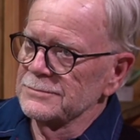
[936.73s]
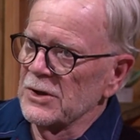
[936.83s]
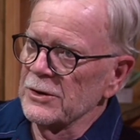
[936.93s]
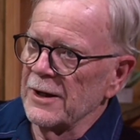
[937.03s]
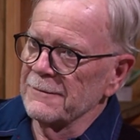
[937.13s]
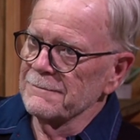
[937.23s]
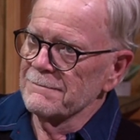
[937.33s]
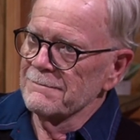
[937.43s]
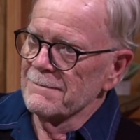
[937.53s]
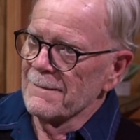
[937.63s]
Okay.
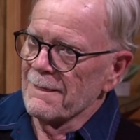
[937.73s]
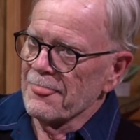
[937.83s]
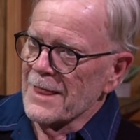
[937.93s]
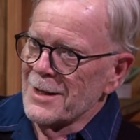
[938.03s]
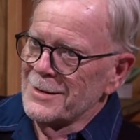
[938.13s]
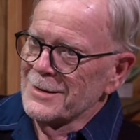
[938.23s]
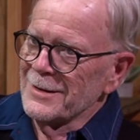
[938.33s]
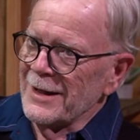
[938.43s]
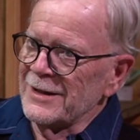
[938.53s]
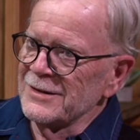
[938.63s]
Okay.
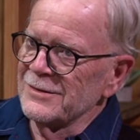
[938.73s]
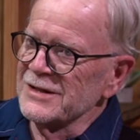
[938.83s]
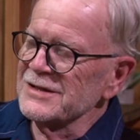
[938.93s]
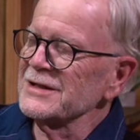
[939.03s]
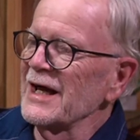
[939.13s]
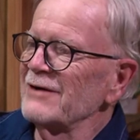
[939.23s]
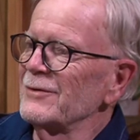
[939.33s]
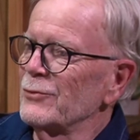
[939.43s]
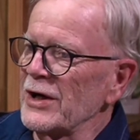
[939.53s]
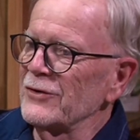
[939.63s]
And it, this is kind of a
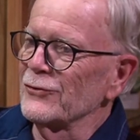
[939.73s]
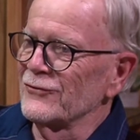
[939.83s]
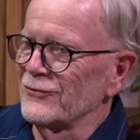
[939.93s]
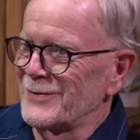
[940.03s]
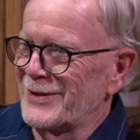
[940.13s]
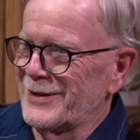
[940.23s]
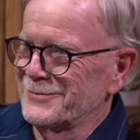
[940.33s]
breakthrough for me.